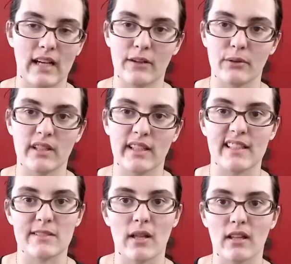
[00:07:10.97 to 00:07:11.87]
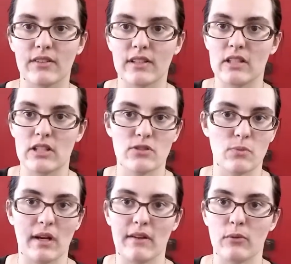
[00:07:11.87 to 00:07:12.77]
I really like the smell of it.
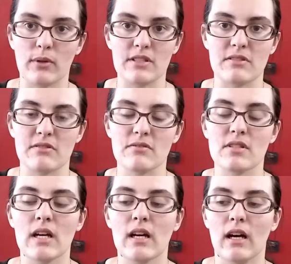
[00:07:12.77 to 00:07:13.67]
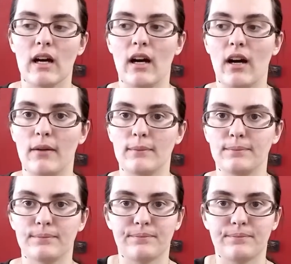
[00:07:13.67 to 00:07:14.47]
It's what I've always used. And